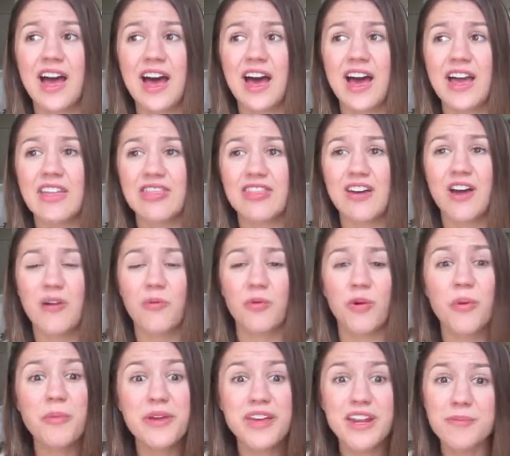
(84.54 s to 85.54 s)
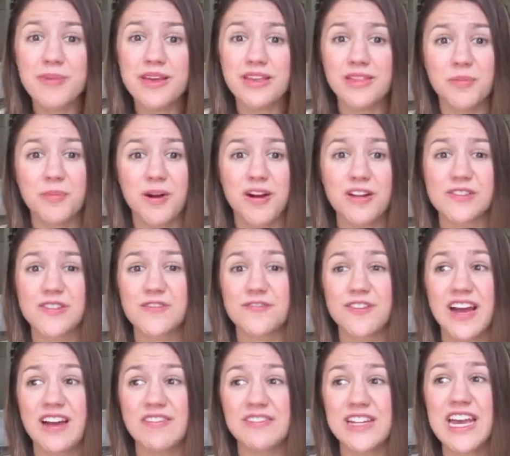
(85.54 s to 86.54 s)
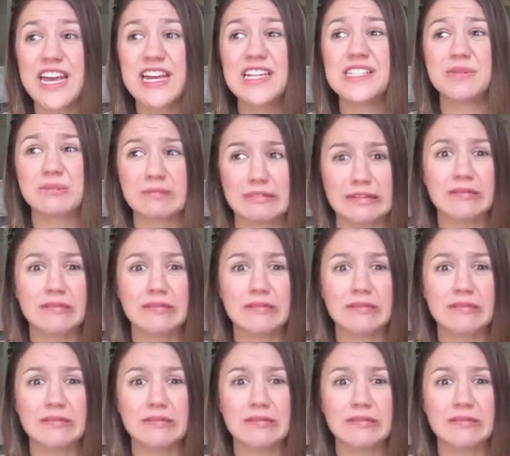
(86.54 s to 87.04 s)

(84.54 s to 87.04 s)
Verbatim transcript: I thought we're only going to be at the parks for five days.